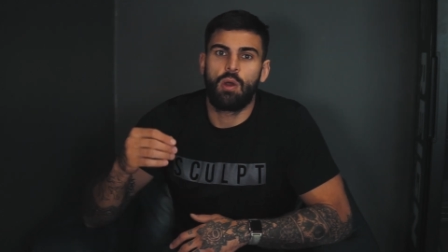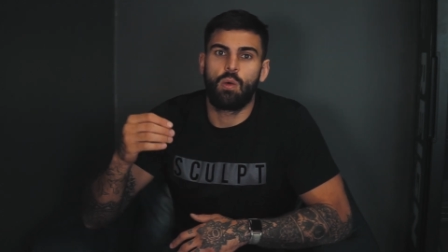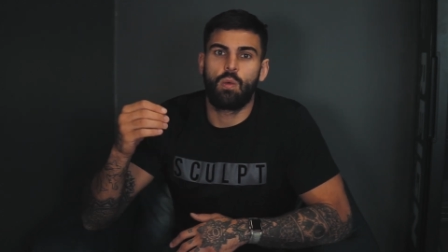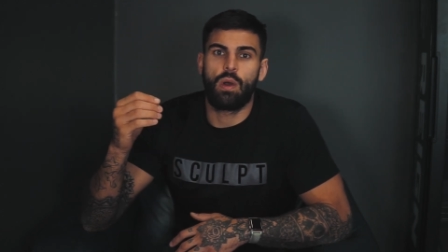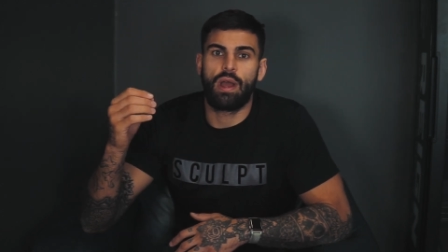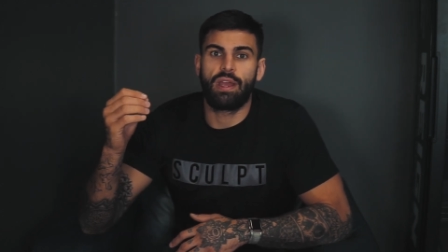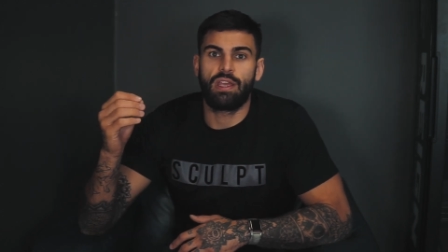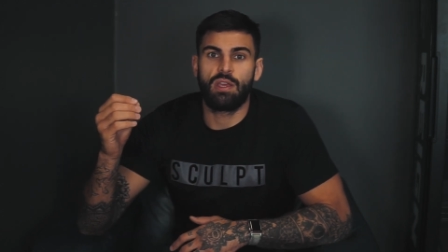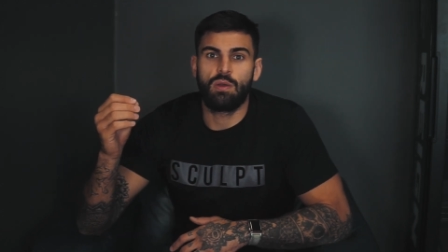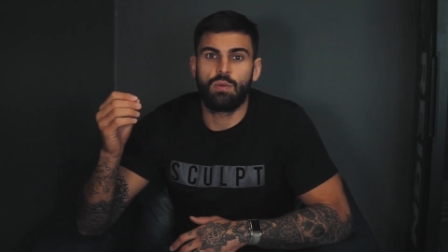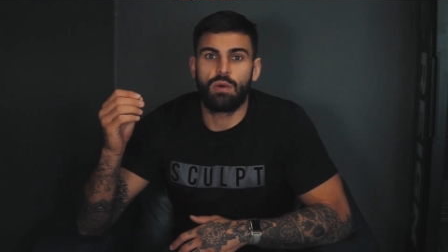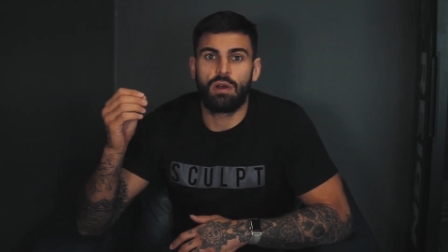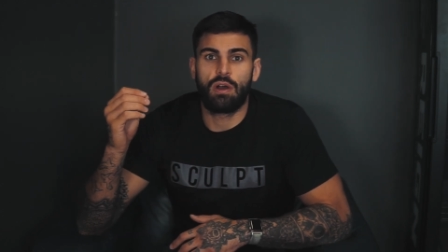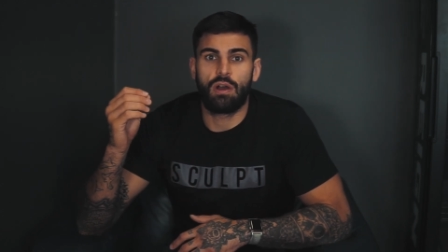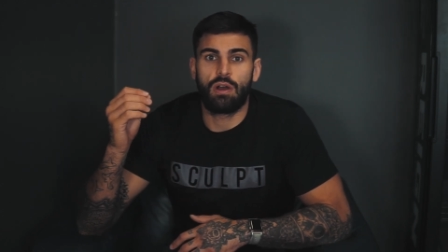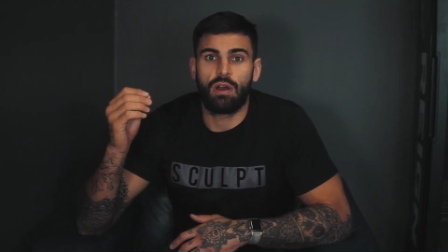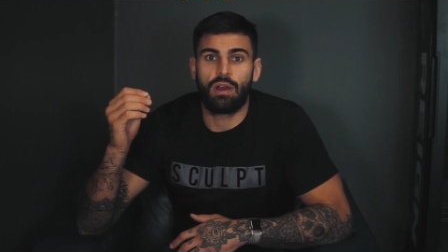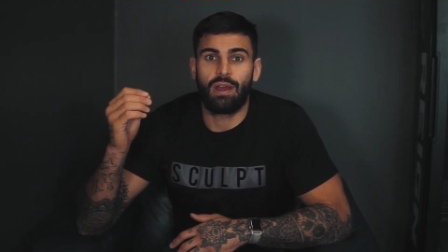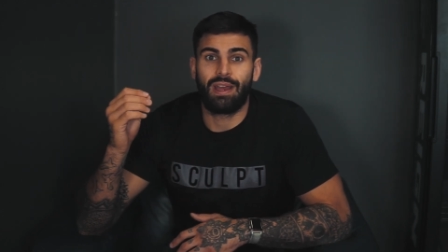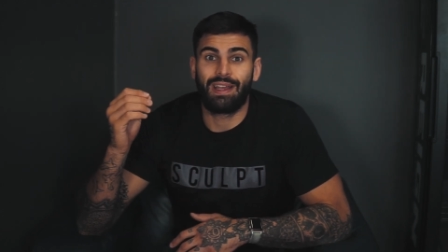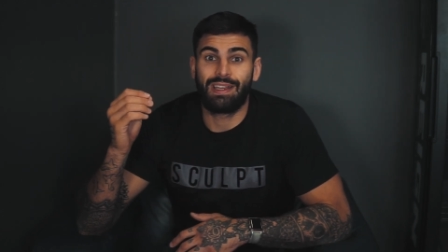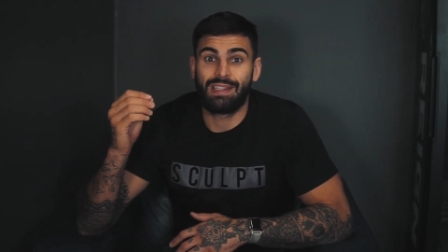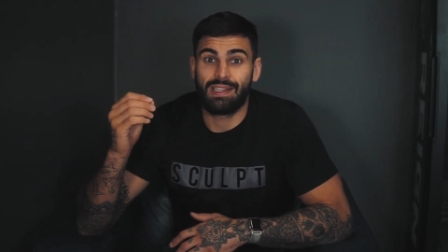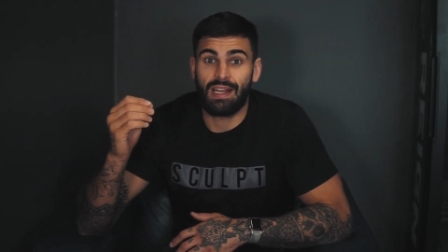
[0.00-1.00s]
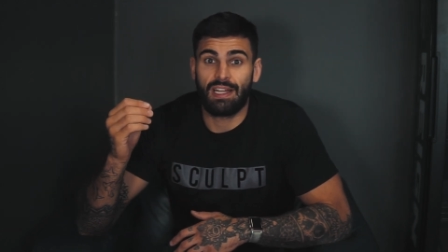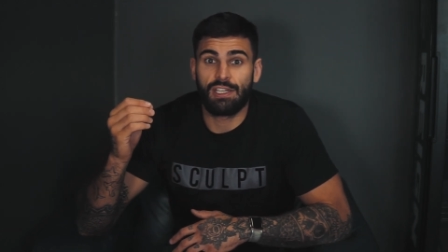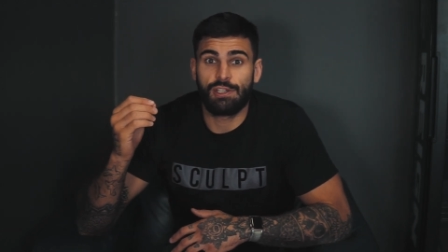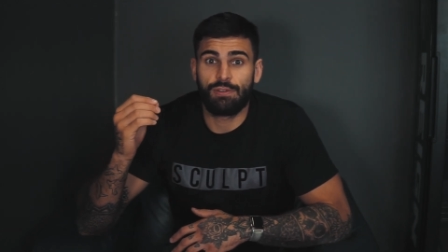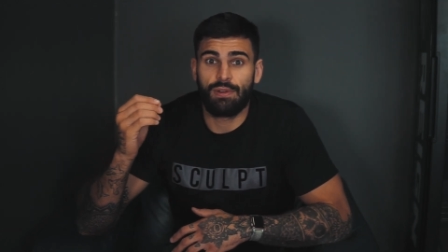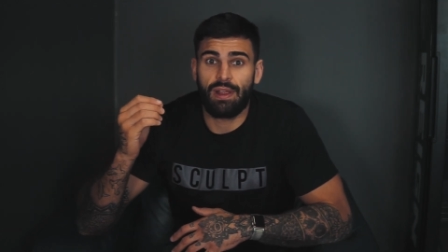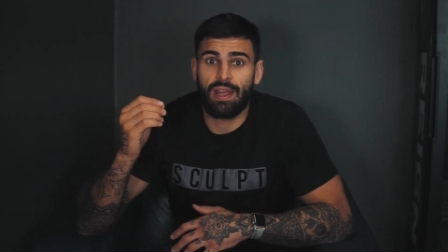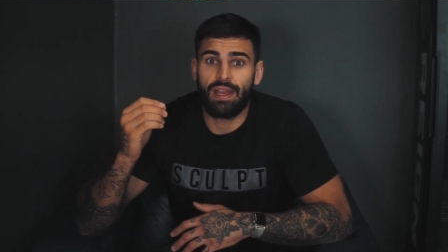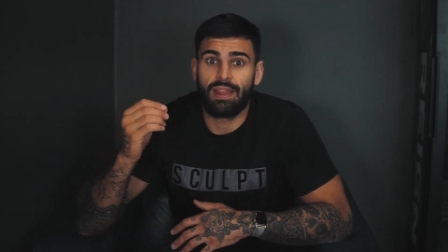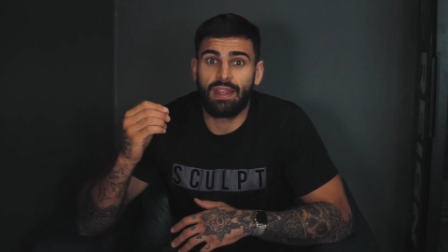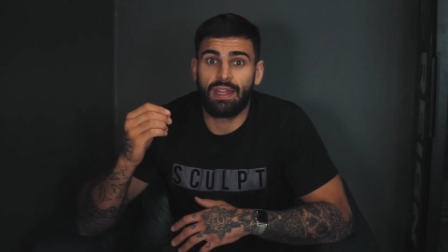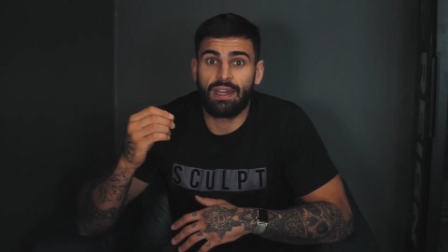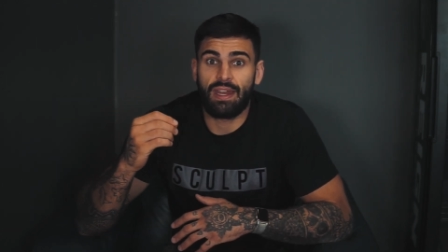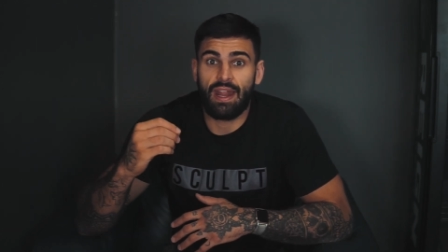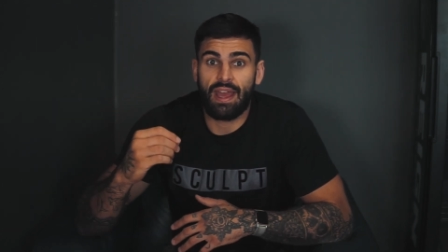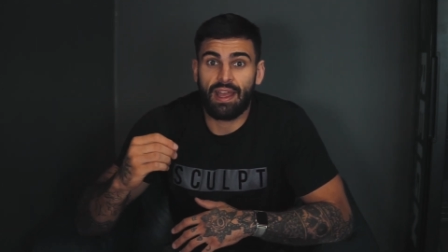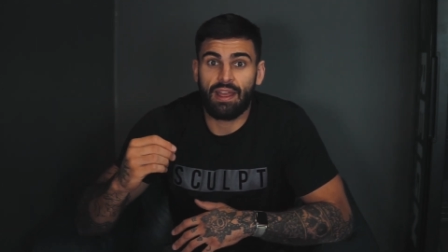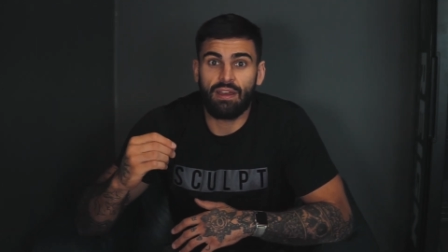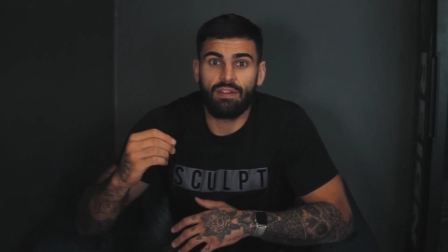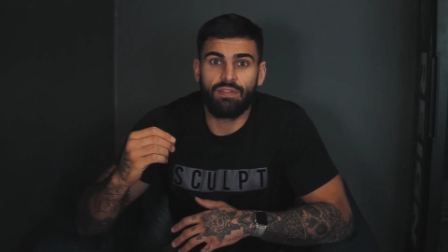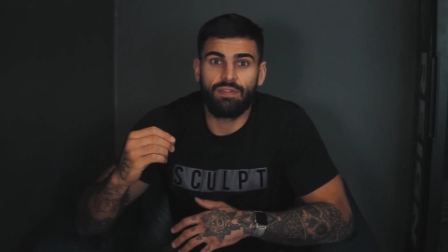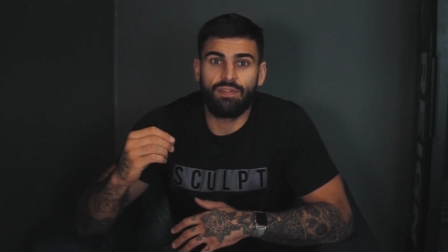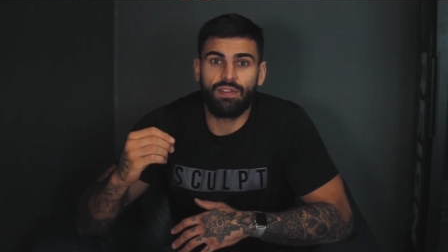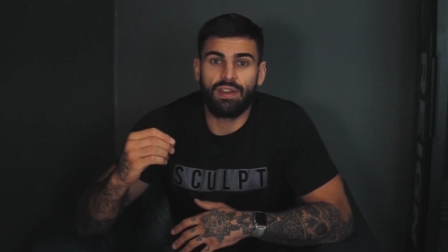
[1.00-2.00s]
where you are exaggerating the
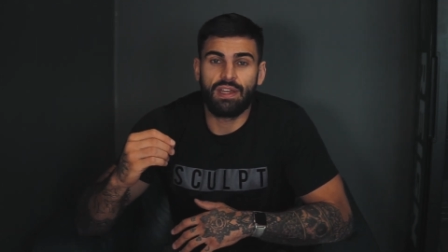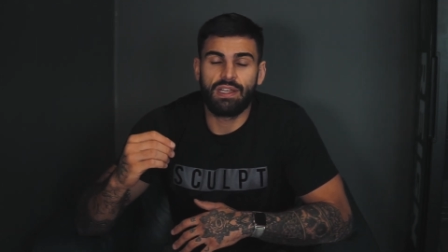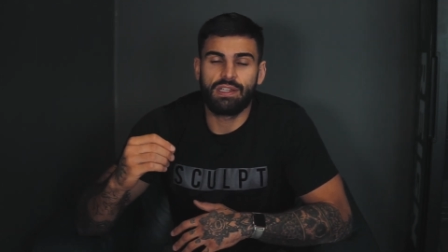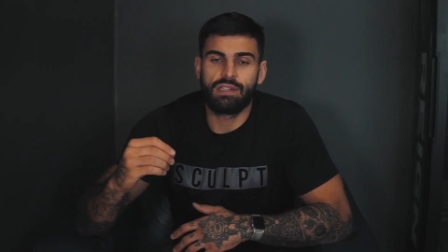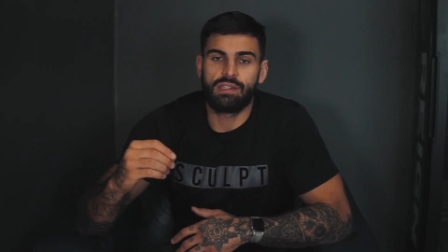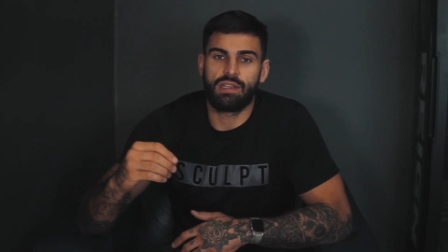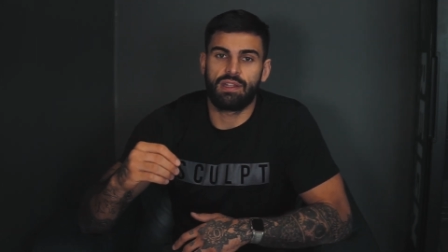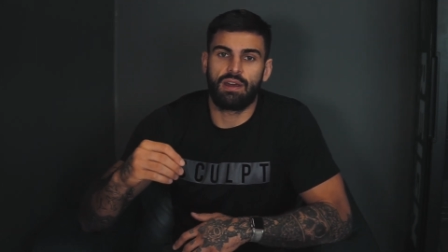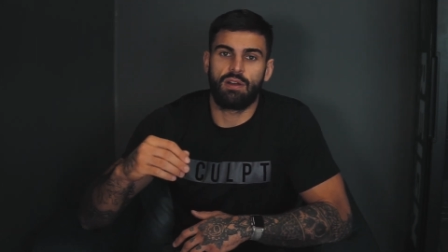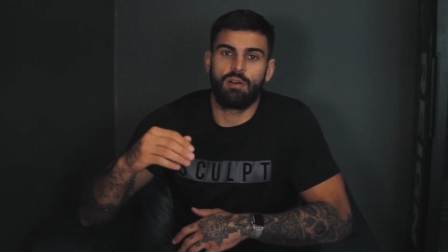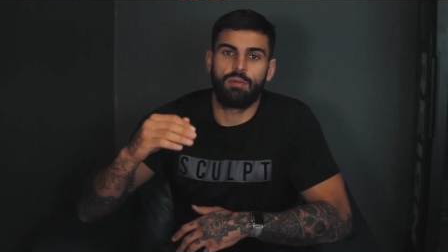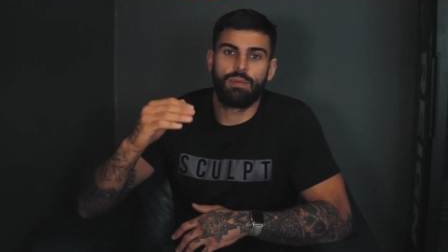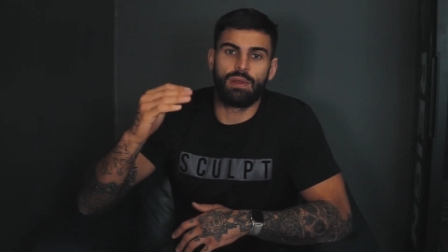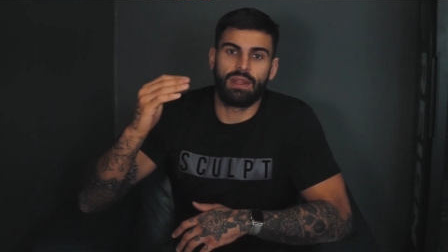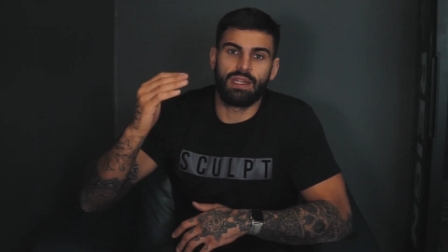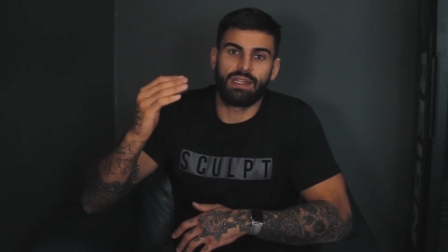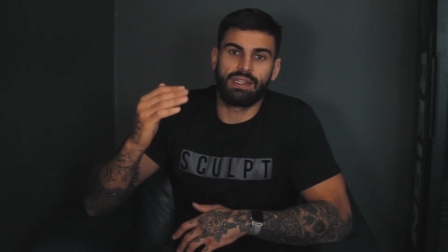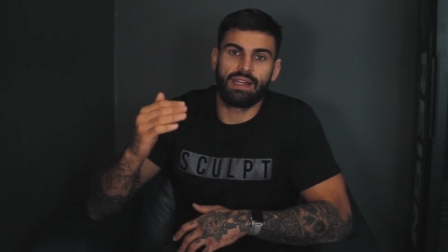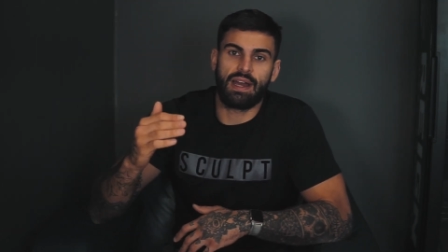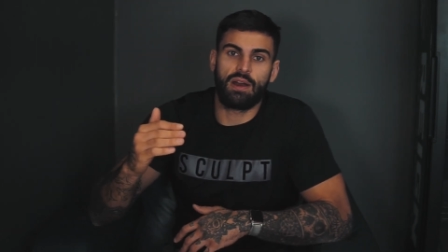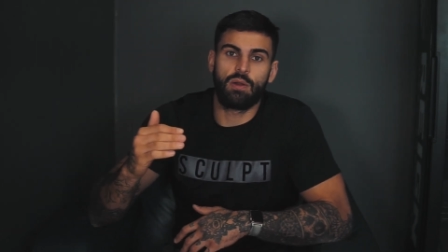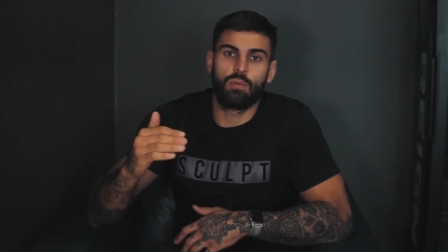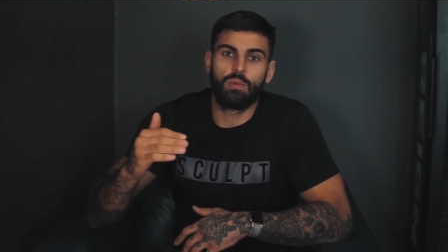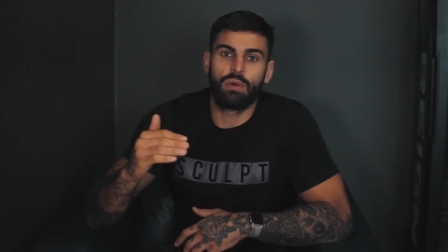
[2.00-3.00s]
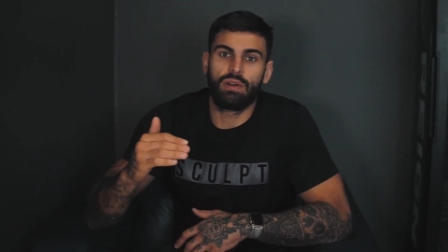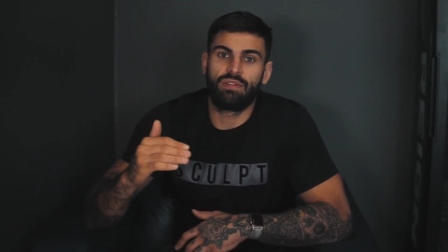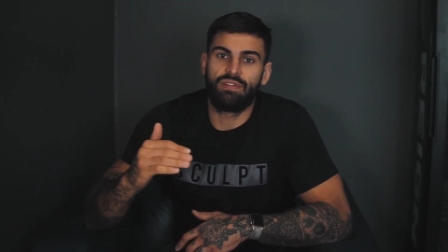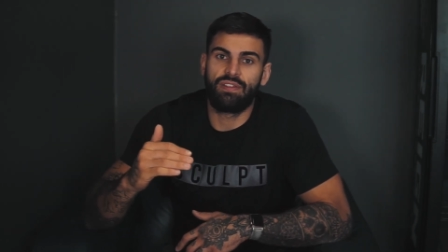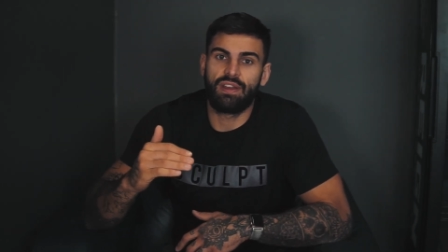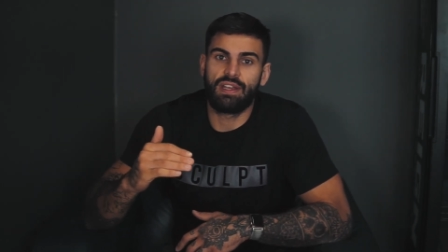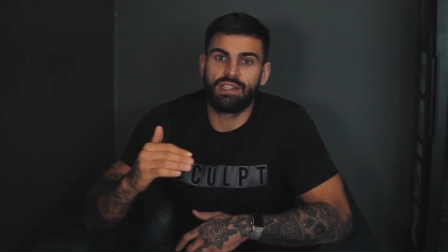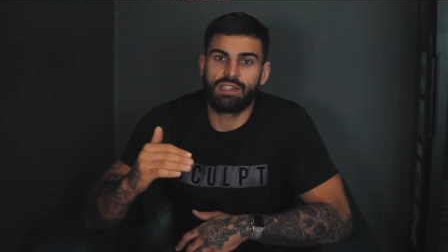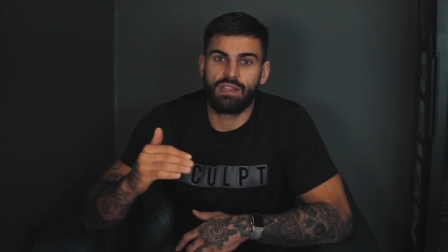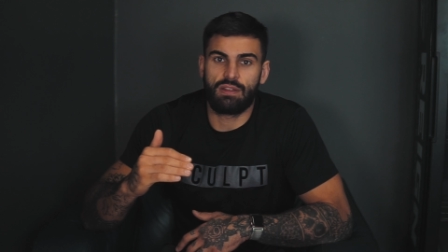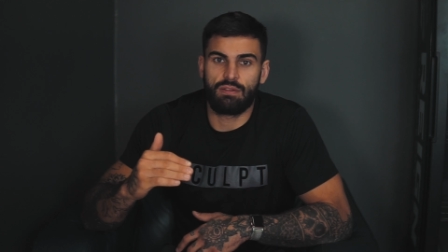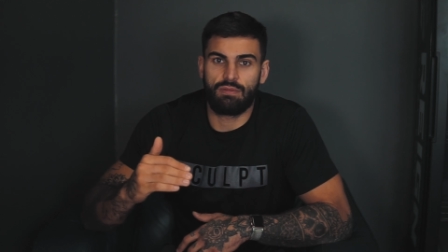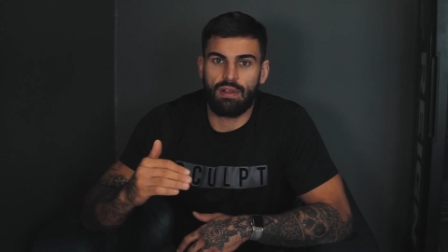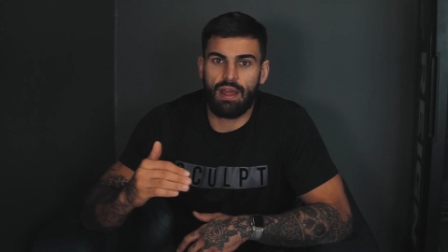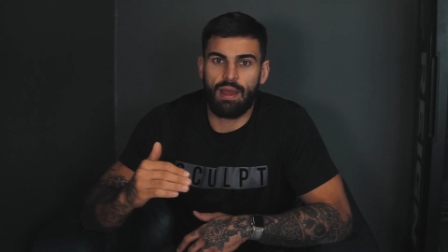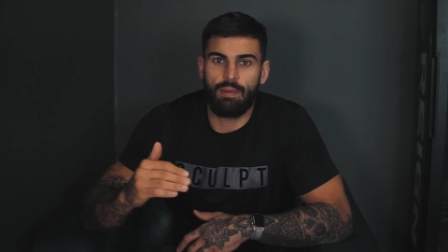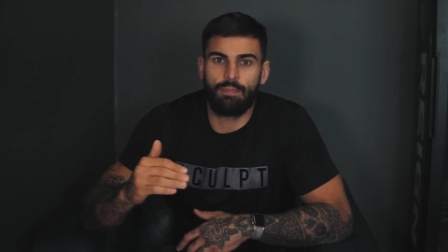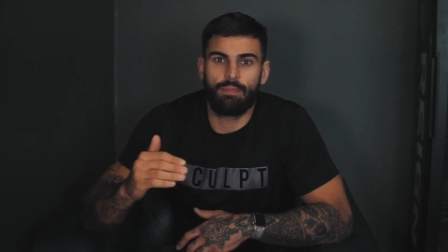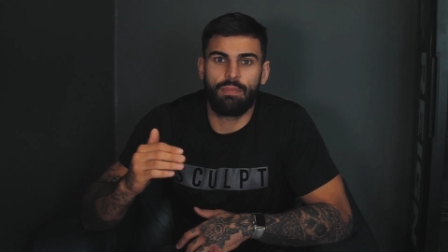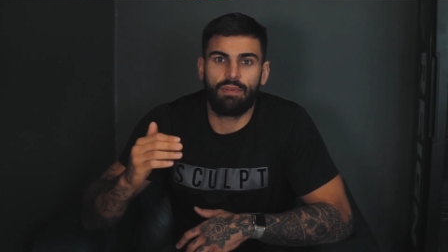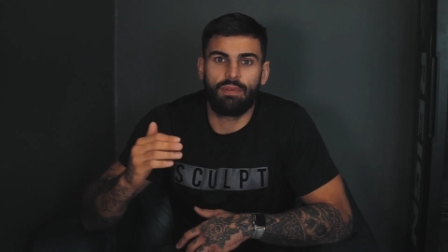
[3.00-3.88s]
negative phase. So that would be the downward phase of the rep